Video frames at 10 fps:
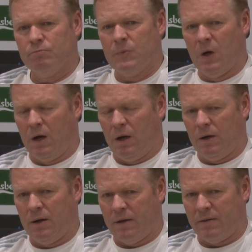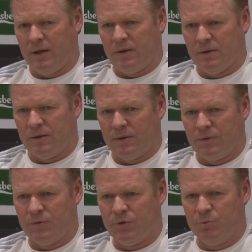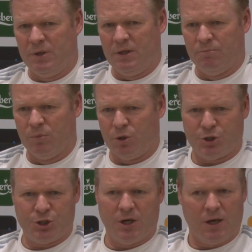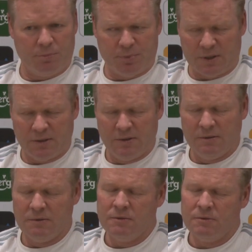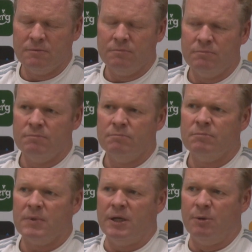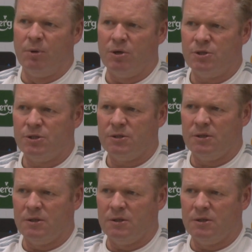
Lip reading: I think to be more sharper in the box,